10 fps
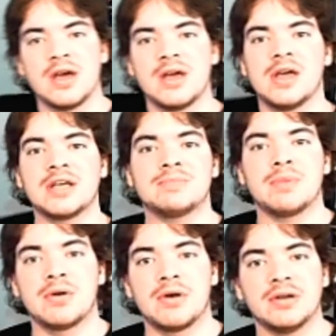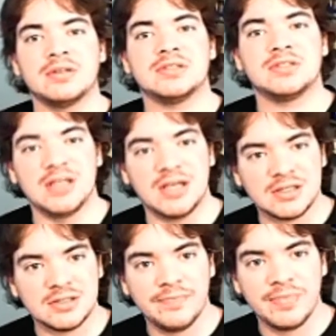Internet Explorer
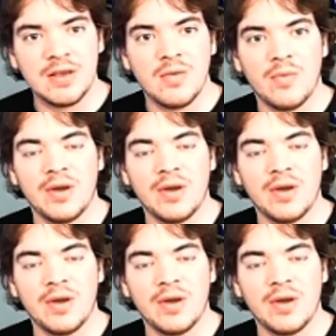6.